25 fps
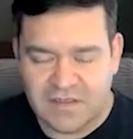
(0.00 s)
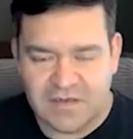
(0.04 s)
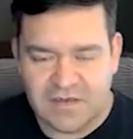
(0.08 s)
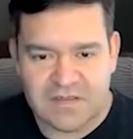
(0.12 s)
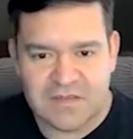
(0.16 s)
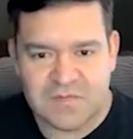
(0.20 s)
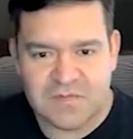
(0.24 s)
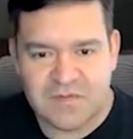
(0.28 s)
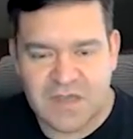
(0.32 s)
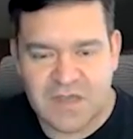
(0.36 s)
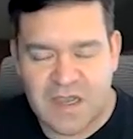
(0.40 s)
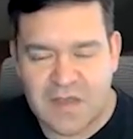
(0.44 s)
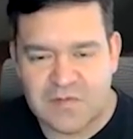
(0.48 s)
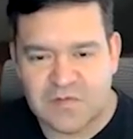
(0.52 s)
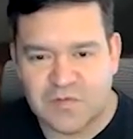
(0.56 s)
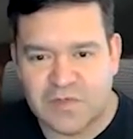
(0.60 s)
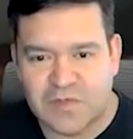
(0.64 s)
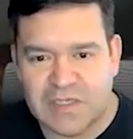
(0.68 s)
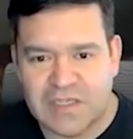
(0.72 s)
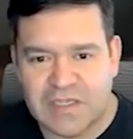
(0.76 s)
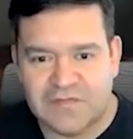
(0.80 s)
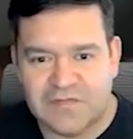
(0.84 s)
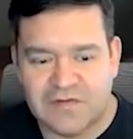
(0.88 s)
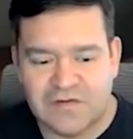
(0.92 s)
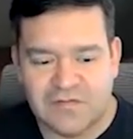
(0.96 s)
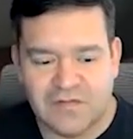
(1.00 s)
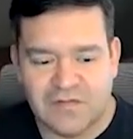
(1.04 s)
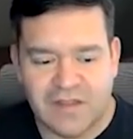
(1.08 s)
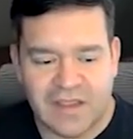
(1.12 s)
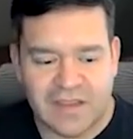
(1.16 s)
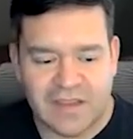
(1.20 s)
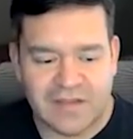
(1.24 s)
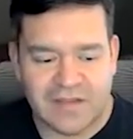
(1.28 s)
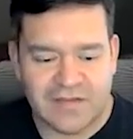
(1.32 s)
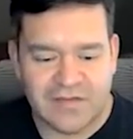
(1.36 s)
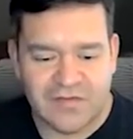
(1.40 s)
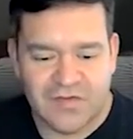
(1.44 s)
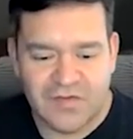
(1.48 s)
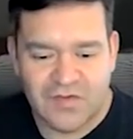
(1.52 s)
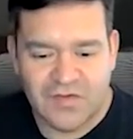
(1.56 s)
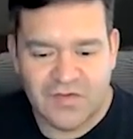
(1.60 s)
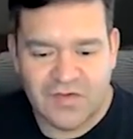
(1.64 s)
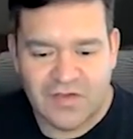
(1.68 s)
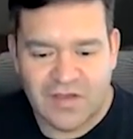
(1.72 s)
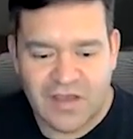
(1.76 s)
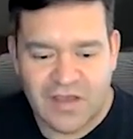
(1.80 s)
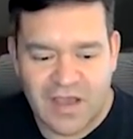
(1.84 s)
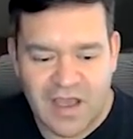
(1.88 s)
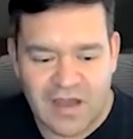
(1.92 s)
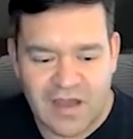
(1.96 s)
Sometimes we even
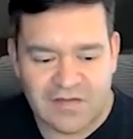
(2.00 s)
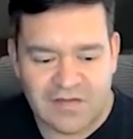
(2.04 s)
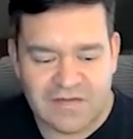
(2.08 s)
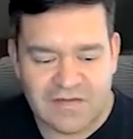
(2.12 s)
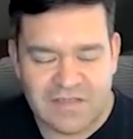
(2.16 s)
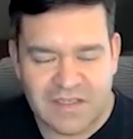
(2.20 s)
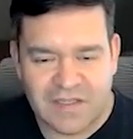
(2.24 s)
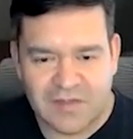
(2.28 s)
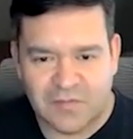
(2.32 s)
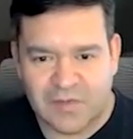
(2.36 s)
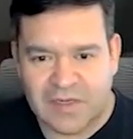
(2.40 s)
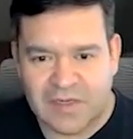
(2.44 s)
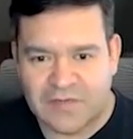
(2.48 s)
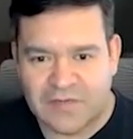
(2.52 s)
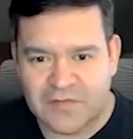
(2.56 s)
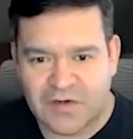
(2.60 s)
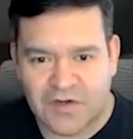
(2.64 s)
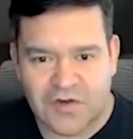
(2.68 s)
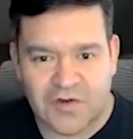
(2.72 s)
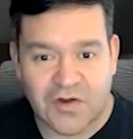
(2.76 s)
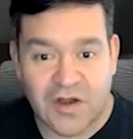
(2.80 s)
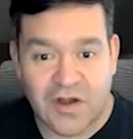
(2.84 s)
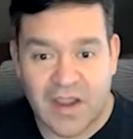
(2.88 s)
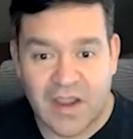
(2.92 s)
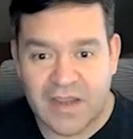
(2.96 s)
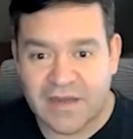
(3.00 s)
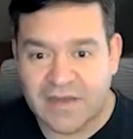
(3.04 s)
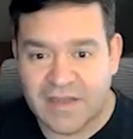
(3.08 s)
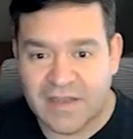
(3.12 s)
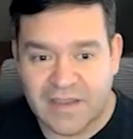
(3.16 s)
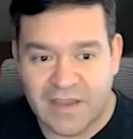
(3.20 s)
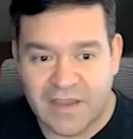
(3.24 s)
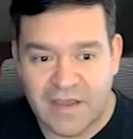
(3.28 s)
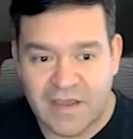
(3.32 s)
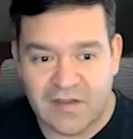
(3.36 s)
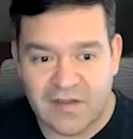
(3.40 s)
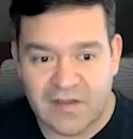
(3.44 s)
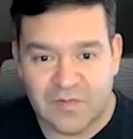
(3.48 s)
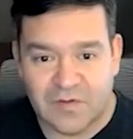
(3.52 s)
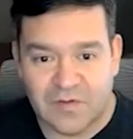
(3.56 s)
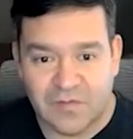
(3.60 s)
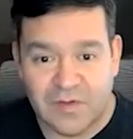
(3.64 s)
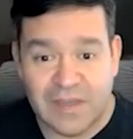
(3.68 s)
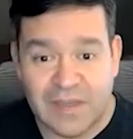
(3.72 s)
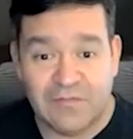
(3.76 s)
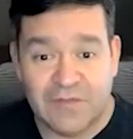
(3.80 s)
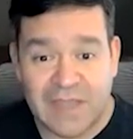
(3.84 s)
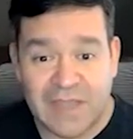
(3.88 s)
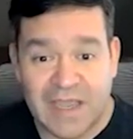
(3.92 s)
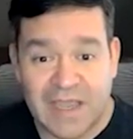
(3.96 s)
I don't say that we ever cried together, but
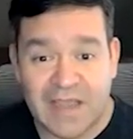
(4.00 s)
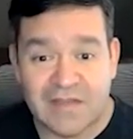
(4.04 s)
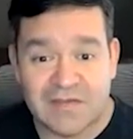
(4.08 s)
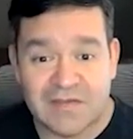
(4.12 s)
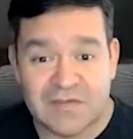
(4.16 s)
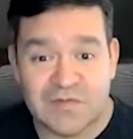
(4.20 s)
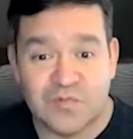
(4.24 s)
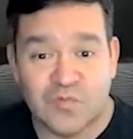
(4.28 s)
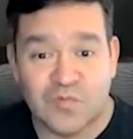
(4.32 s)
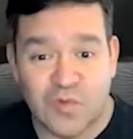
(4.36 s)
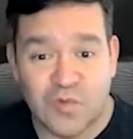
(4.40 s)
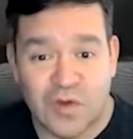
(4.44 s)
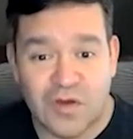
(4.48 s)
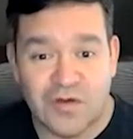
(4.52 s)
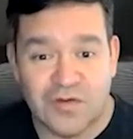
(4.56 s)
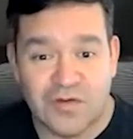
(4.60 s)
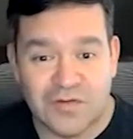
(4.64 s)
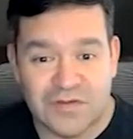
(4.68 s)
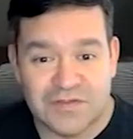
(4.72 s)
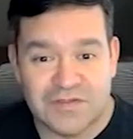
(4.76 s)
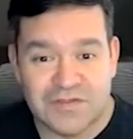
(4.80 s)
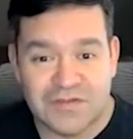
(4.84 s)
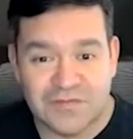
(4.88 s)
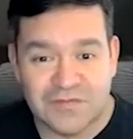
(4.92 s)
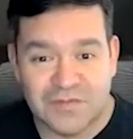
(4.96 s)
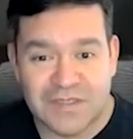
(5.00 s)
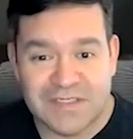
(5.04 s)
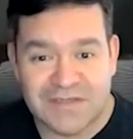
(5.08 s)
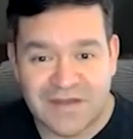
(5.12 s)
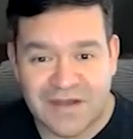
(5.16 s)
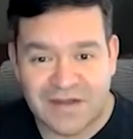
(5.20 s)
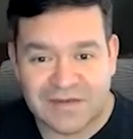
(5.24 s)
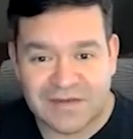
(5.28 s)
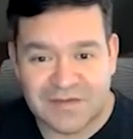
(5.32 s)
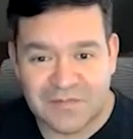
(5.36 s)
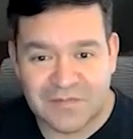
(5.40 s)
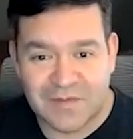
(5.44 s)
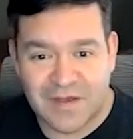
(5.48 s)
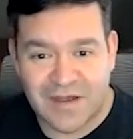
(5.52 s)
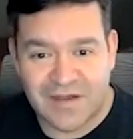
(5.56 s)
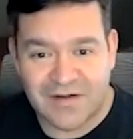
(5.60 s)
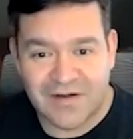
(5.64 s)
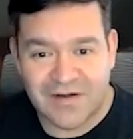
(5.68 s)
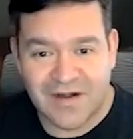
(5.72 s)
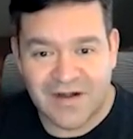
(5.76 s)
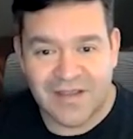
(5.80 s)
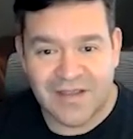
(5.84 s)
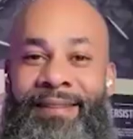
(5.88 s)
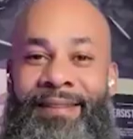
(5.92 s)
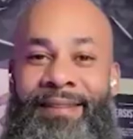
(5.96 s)
we had some woes that we talked about. Yeah,
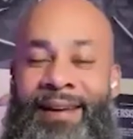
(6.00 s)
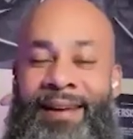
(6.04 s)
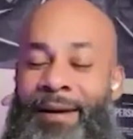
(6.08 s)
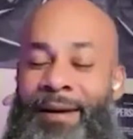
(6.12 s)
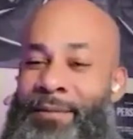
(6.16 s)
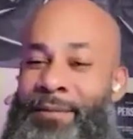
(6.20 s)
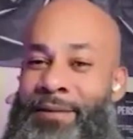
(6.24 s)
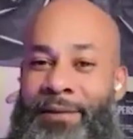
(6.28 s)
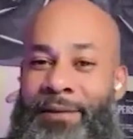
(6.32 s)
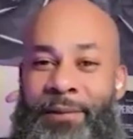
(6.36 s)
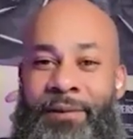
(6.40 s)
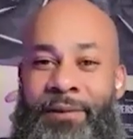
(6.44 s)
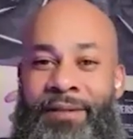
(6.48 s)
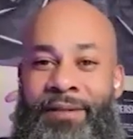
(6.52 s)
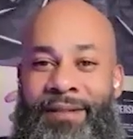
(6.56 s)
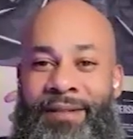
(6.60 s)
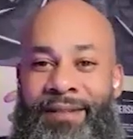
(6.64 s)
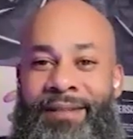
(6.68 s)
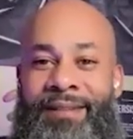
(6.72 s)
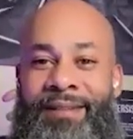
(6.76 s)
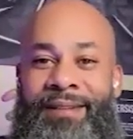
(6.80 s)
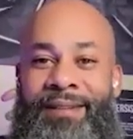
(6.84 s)
indeed. Absolutely.